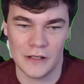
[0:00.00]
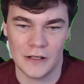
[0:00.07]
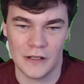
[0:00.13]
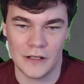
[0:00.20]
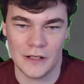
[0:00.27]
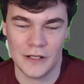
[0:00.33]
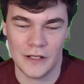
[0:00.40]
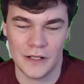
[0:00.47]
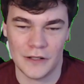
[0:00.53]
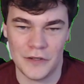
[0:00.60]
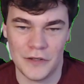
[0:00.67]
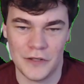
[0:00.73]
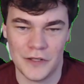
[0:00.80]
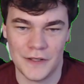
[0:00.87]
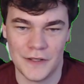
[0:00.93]
I like how you
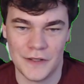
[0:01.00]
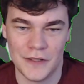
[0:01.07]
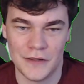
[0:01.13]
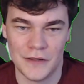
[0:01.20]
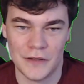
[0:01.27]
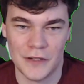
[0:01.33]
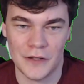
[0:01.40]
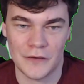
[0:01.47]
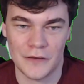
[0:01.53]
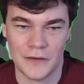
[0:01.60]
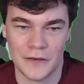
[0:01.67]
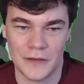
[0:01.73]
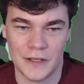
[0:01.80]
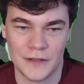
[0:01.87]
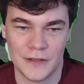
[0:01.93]
can see their health.
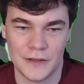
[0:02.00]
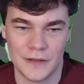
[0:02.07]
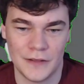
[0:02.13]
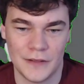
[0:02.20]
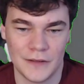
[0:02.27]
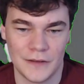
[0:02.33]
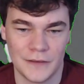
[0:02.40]
That's nice.